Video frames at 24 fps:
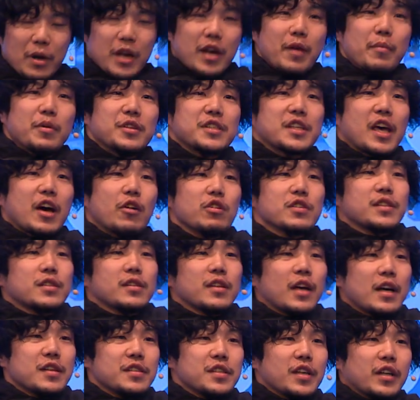My name is
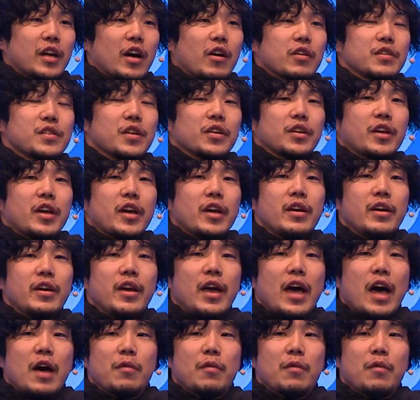Kazuya Kawasaki.